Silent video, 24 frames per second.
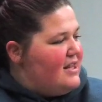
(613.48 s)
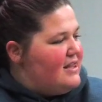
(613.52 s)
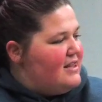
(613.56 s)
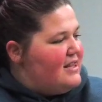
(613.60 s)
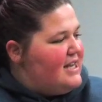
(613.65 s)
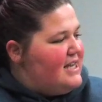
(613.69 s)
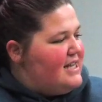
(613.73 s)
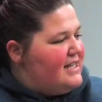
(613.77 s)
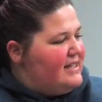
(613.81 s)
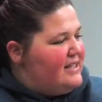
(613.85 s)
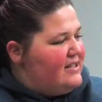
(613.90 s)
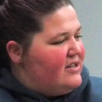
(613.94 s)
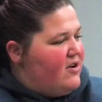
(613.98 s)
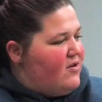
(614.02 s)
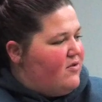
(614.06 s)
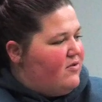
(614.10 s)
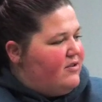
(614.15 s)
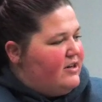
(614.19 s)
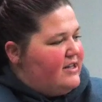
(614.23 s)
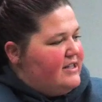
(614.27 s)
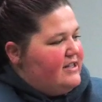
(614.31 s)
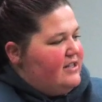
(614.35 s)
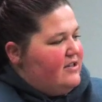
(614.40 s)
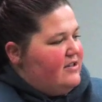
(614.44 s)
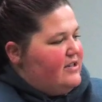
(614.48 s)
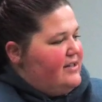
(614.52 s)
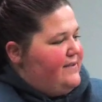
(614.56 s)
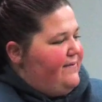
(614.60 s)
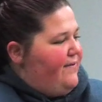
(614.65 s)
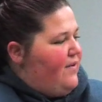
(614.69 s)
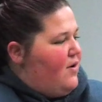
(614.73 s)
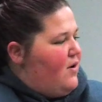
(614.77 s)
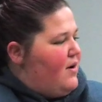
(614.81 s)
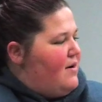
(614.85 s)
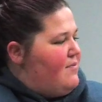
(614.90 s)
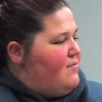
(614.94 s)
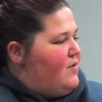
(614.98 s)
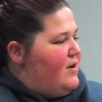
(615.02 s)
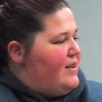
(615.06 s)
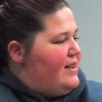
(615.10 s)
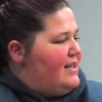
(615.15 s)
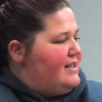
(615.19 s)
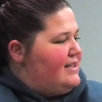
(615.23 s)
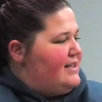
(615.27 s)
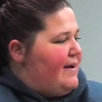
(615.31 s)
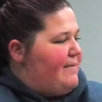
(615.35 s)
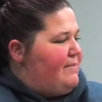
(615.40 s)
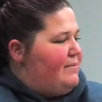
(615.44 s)
These snow crystals form when
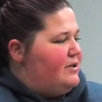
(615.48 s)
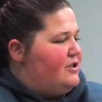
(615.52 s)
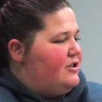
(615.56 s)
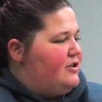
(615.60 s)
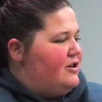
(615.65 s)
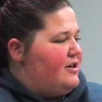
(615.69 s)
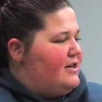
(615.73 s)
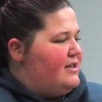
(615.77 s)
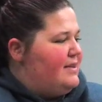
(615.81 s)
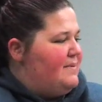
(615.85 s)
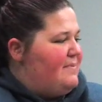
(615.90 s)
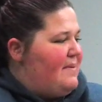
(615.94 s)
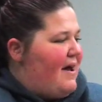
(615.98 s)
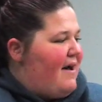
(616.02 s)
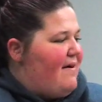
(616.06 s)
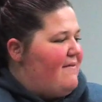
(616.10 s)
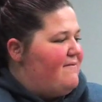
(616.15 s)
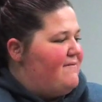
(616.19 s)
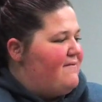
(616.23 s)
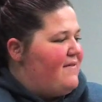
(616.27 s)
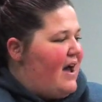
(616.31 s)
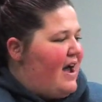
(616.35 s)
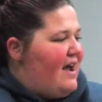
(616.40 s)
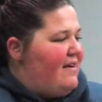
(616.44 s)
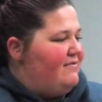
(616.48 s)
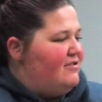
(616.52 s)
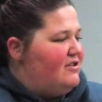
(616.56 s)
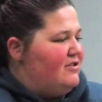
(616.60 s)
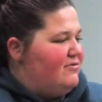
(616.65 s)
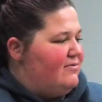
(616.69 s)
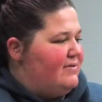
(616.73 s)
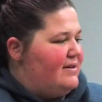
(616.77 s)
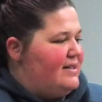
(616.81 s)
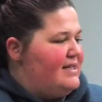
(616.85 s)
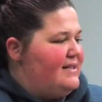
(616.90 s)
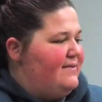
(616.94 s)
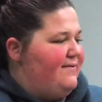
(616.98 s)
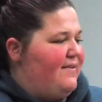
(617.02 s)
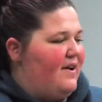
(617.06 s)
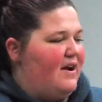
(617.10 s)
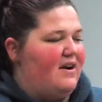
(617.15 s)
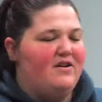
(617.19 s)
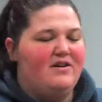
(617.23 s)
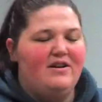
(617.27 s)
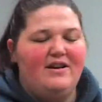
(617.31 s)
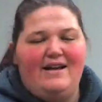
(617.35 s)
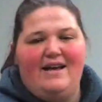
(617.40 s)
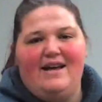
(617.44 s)
the temperature is about 5 degrees
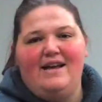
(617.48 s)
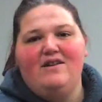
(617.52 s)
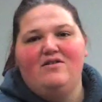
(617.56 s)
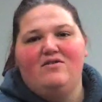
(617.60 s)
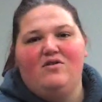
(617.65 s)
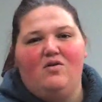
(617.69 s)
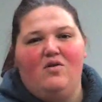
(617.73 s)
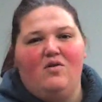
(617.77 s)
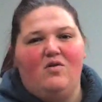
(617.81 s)
Fahrenheit